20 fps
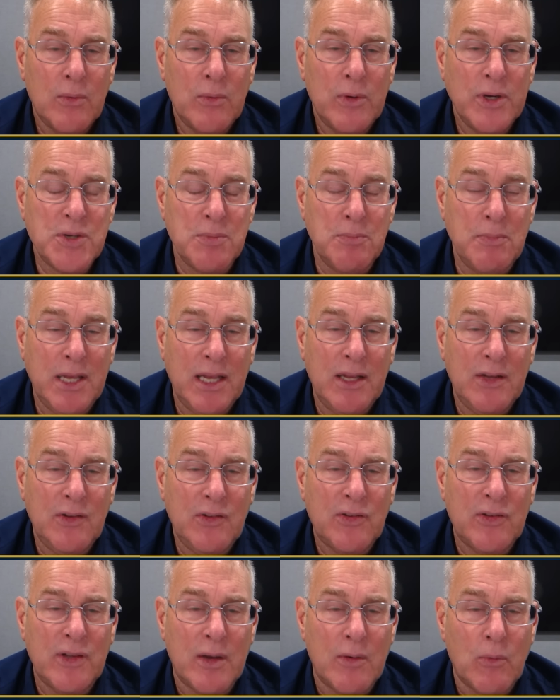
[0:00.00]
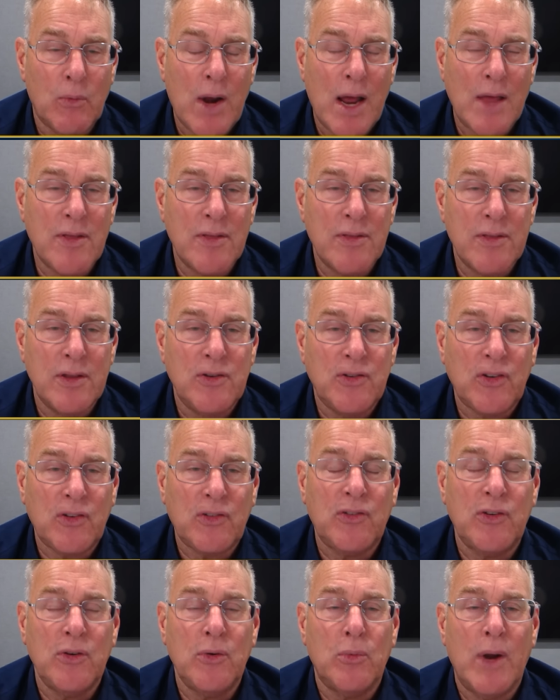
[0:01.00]
Which means that rather than
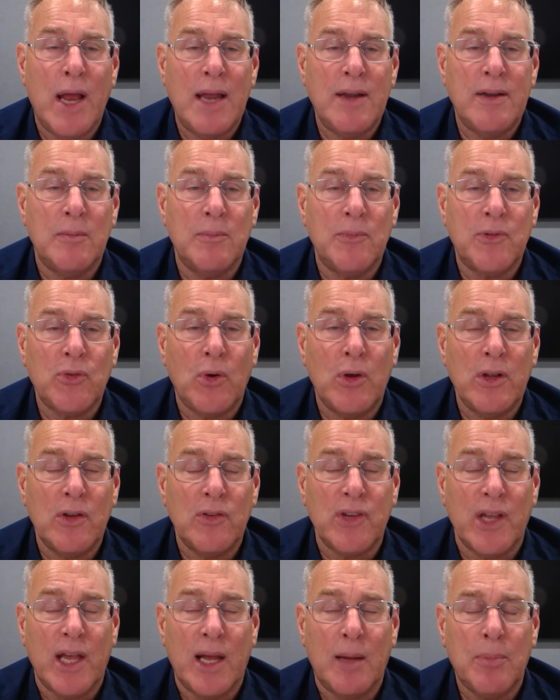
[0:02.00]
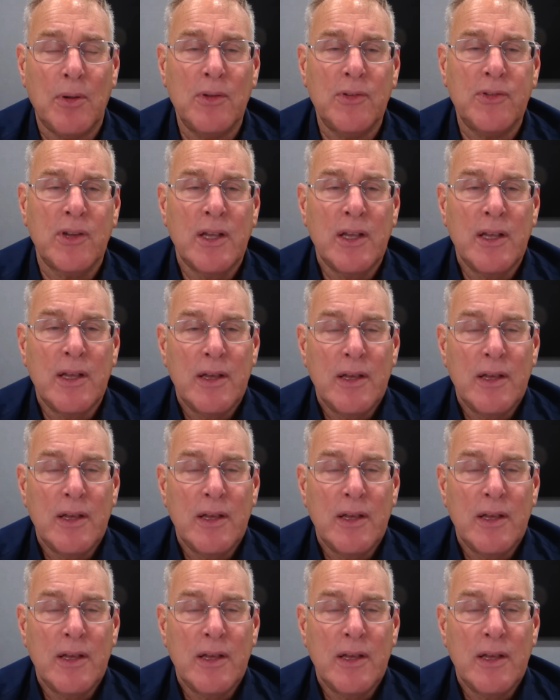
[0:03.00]
just do random soil samples,